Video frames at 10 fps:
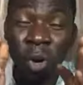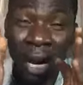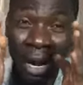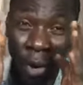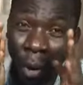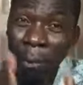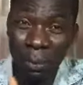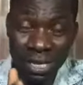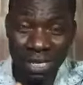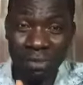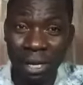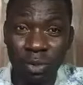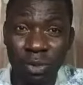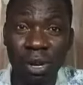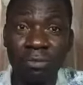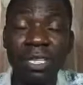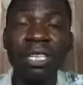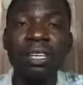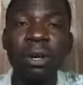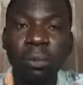a complete cinematography
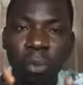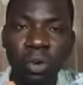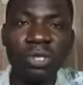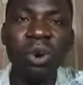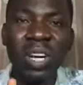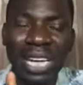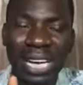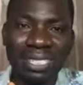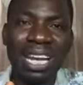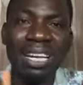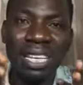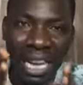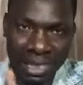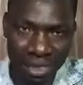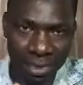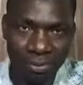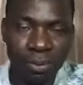must understand light